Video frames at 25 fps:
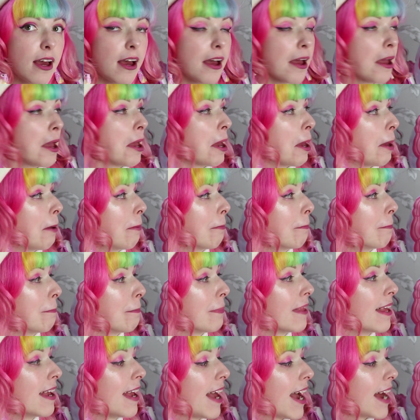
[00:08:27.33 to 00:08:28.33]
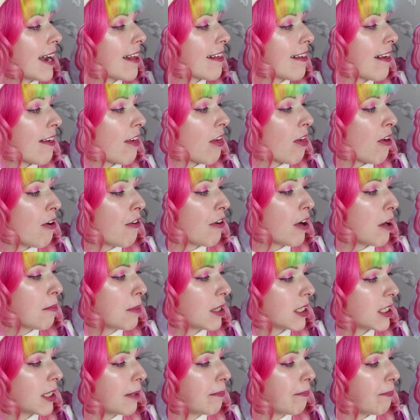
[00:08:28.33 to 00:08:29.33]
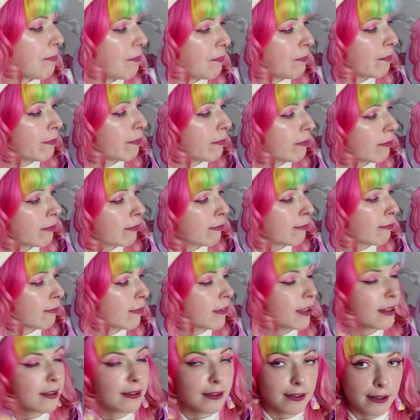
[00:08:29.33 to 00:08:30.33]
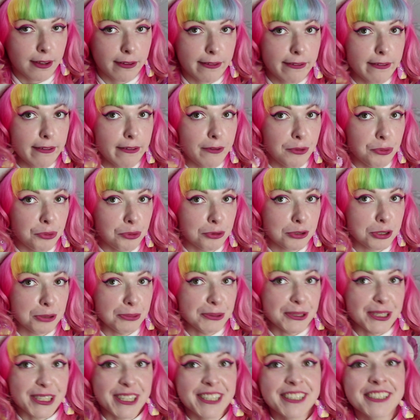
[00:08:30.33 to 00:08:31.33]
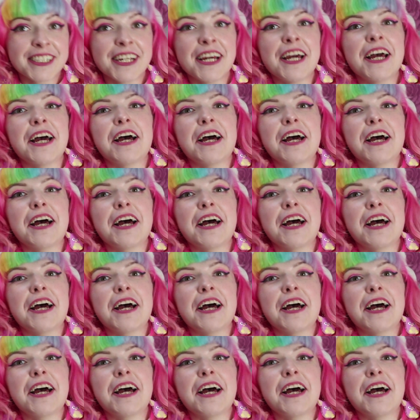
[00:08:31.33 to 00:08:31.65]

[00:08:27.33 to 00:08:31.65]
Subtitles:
And it says, sorry, I'm a dumb naughty word.